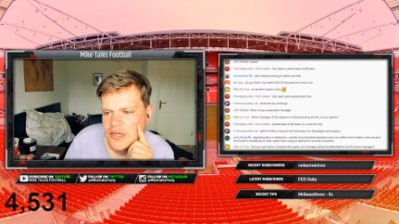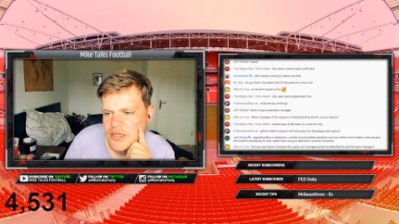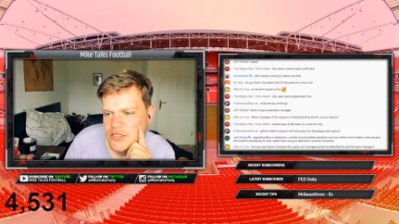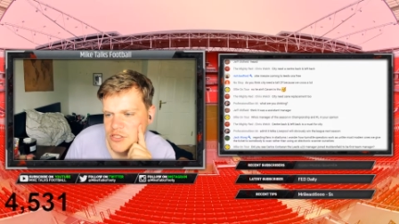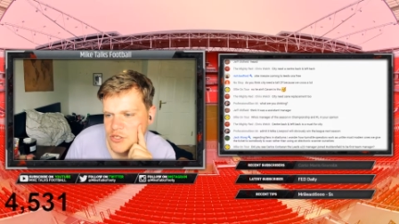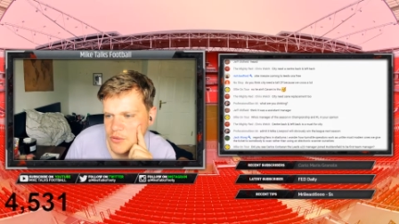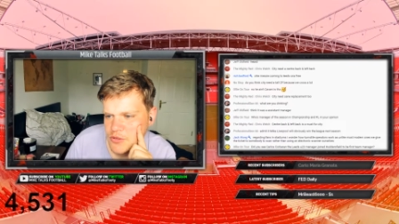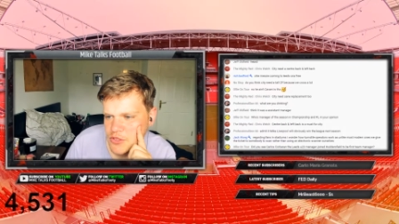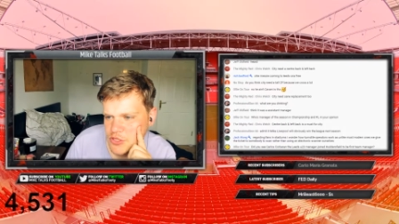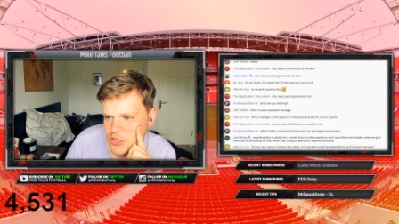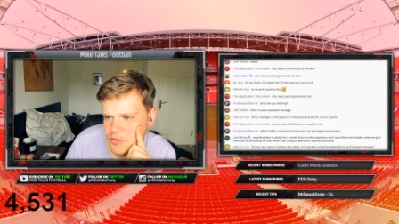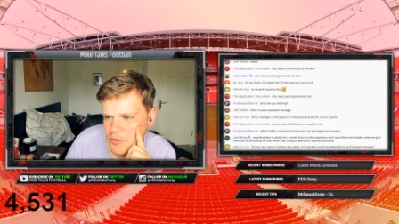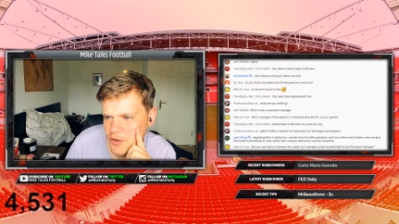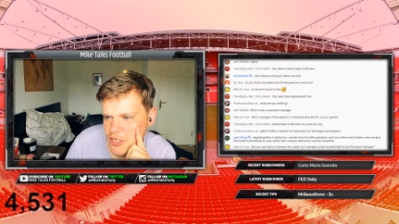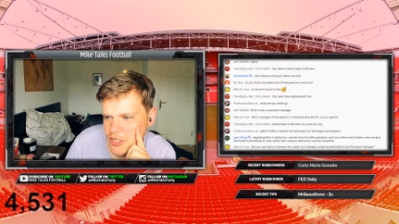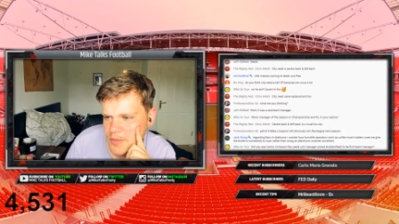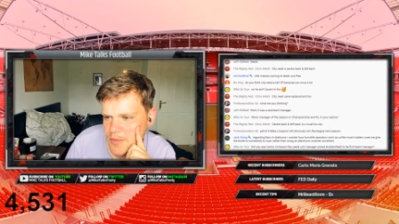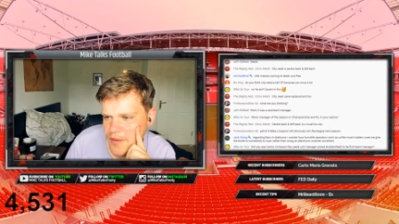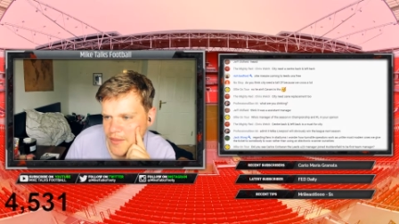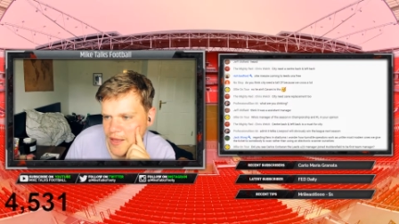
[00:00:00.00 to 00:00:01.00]
So I wasn't
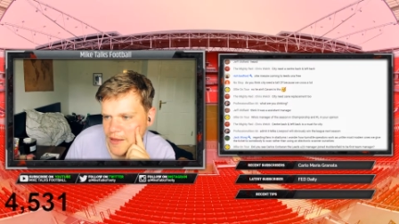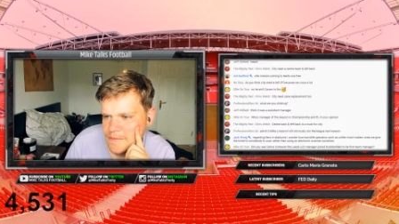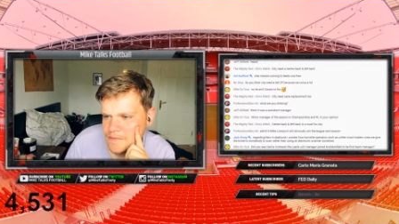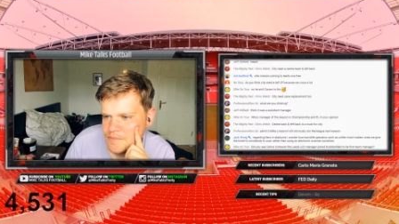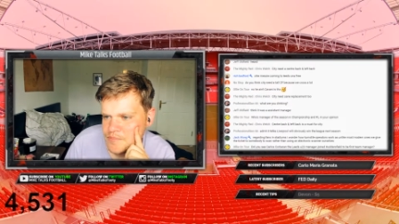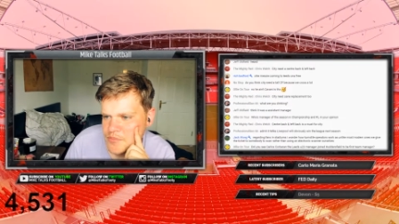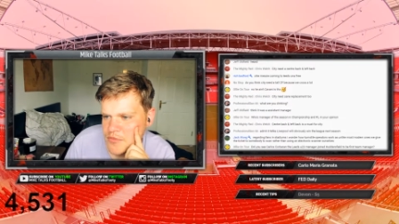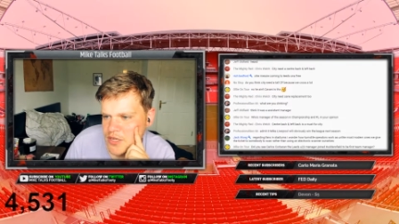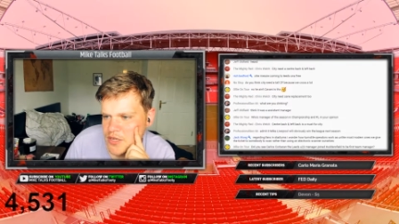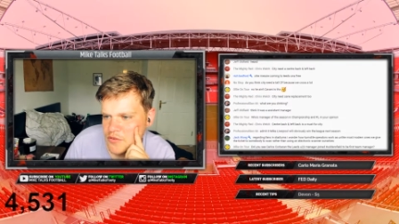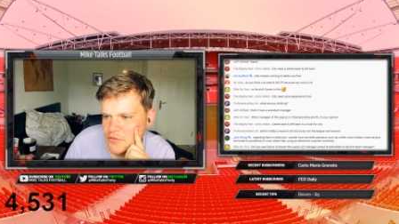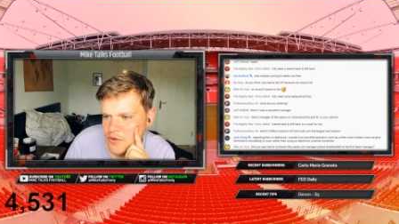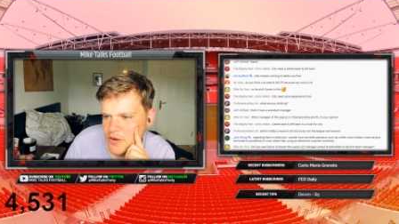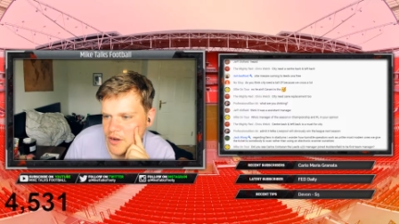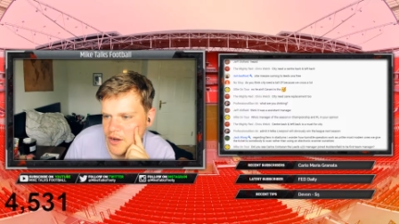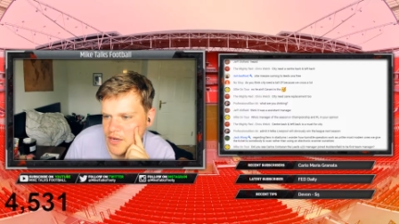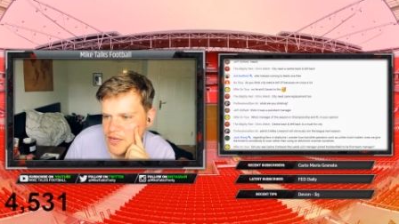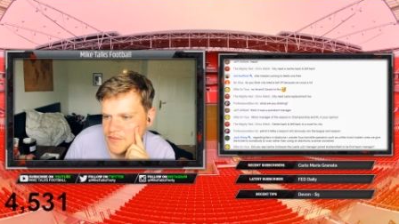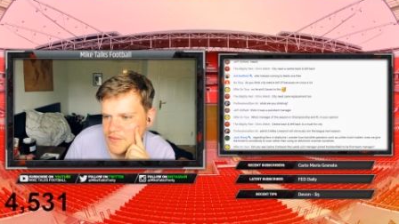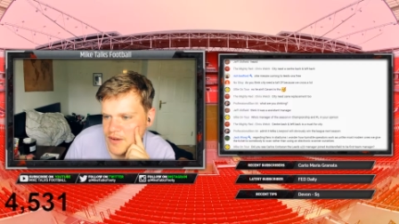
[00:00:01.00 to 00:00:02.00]
surprised about that.
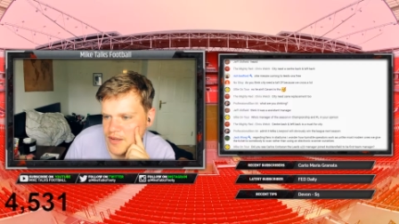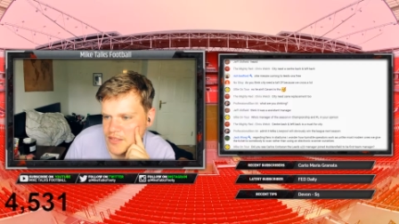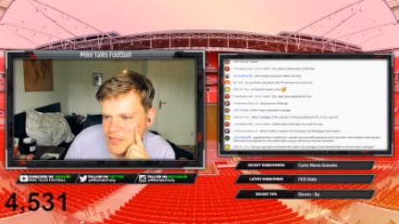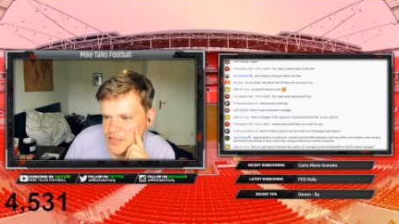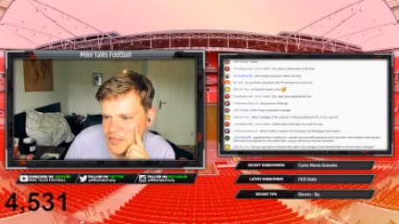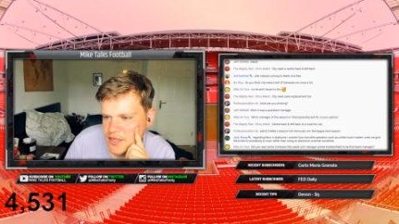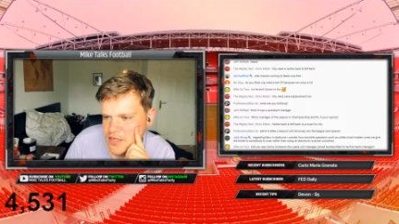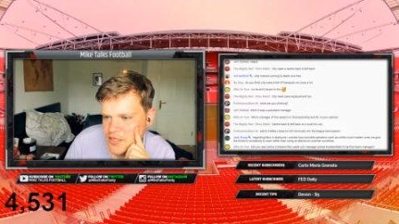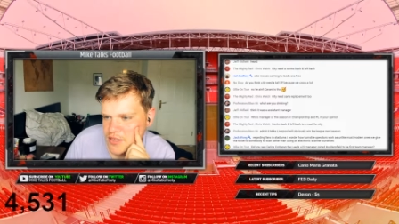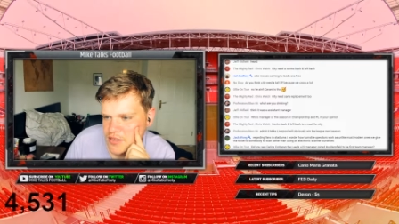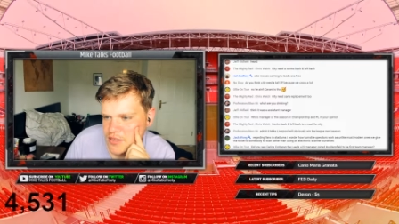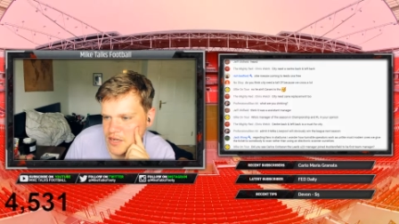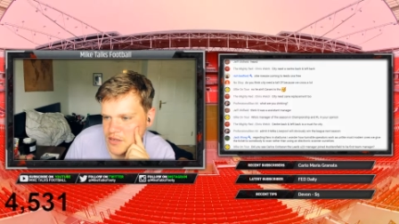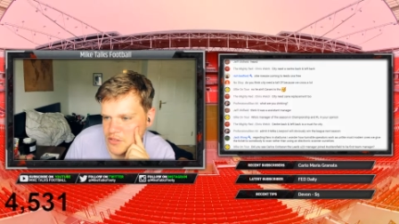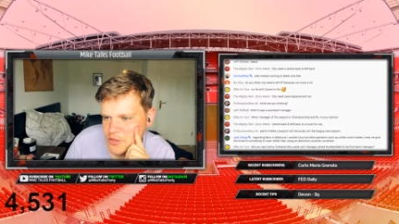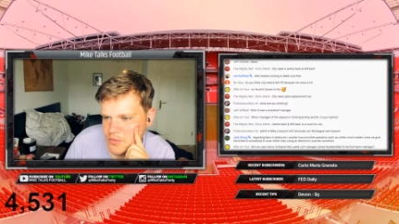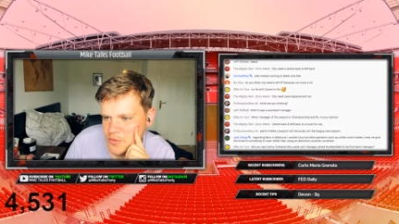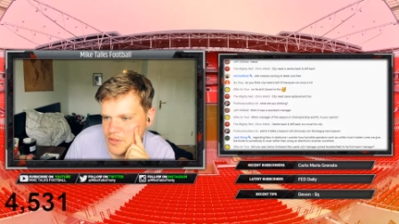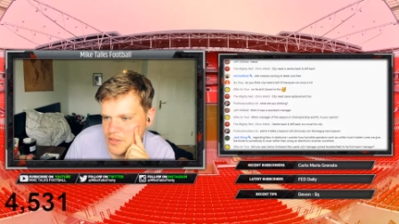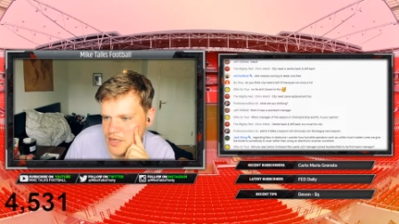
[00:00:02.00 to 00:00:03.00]
Regarding fancy
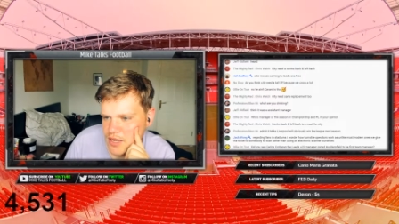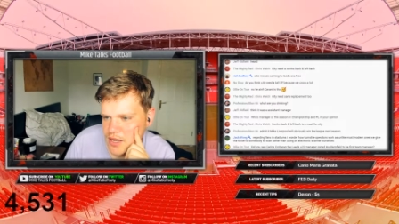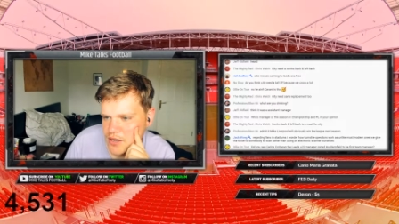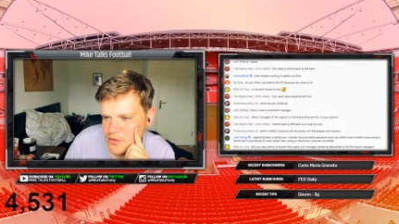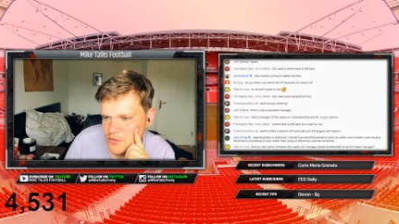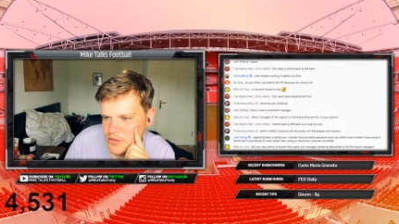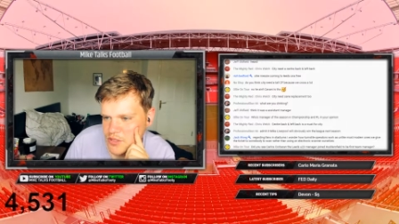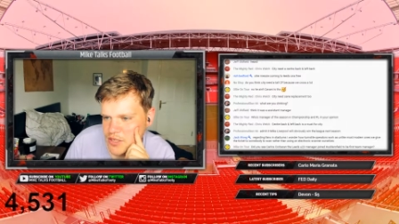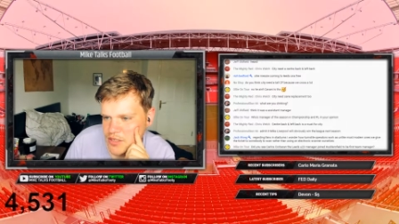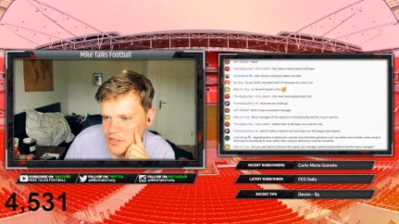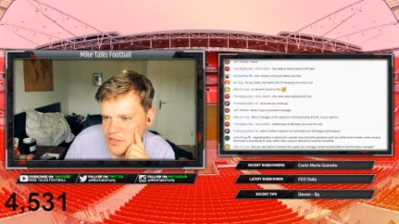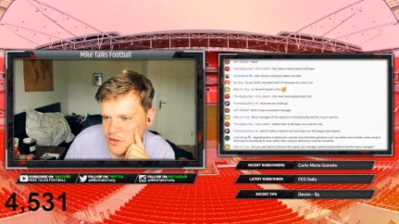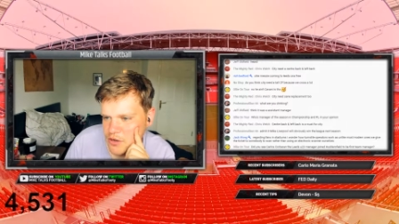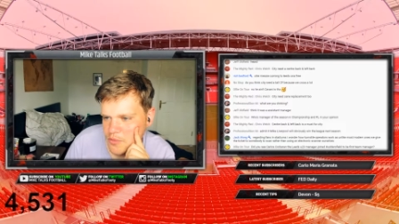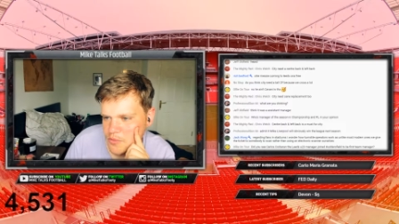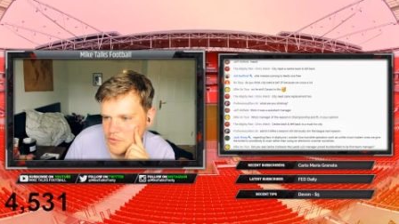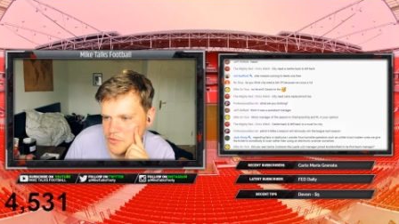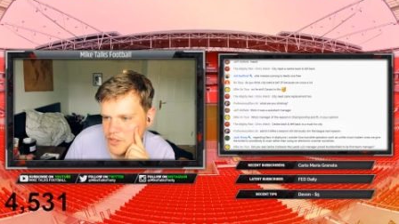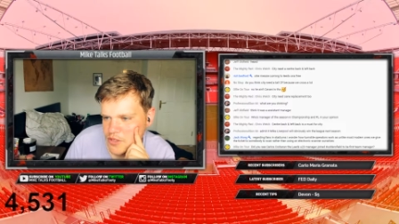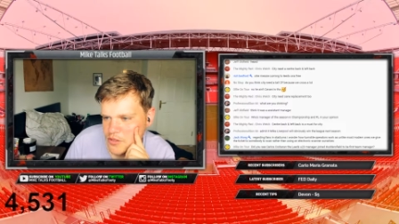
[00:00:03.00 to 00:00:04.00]
turnstiles, I wonder how turnstile
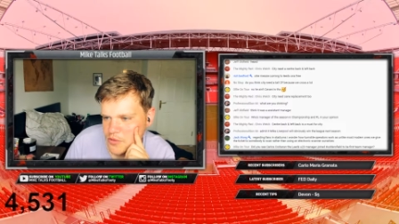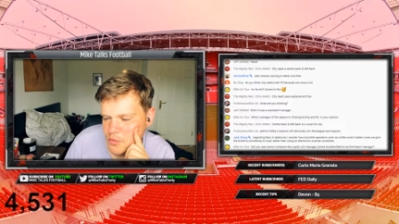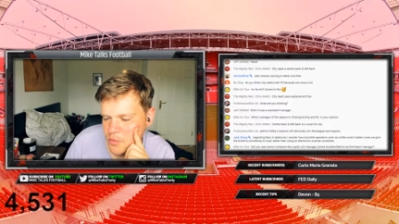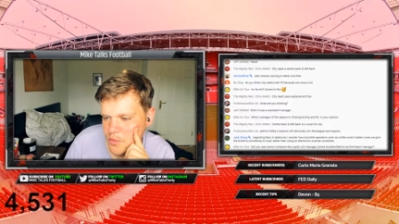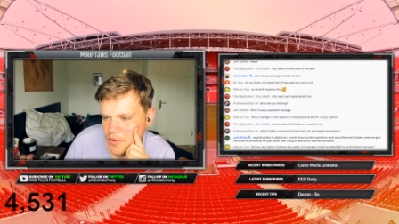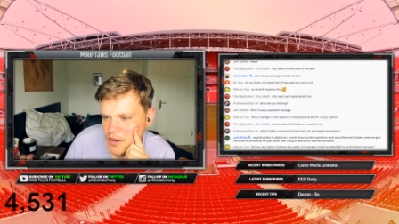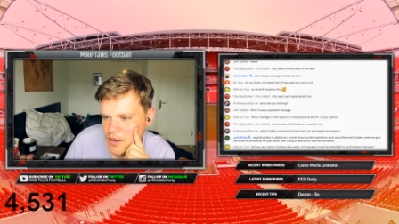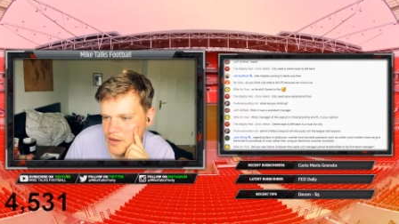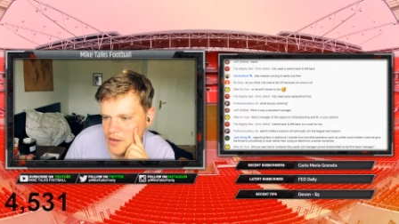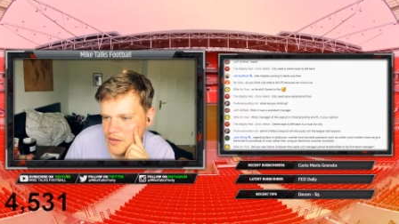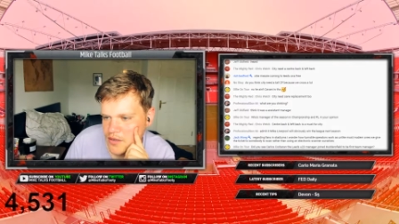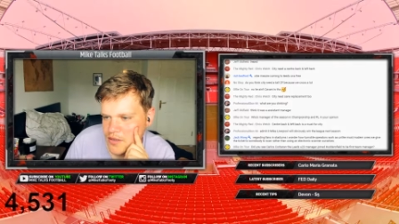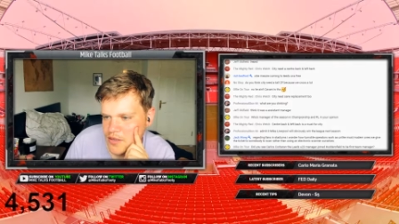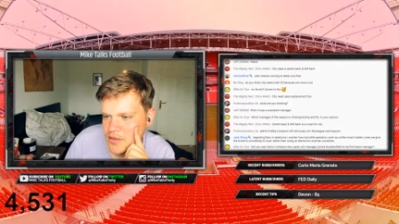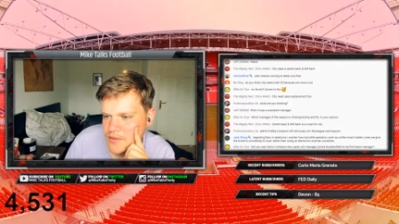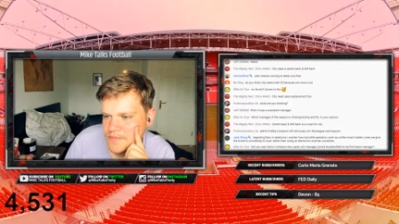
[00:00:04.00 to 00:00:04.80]
operators will work.